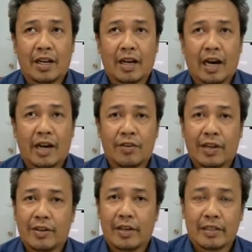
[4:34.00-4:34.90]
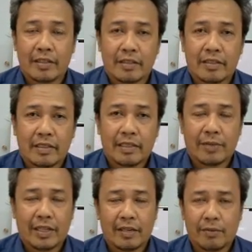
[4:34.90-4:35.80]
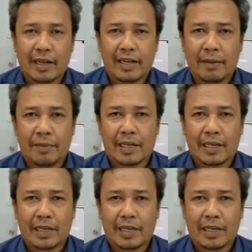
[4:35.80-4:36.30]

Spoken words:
unregulated, when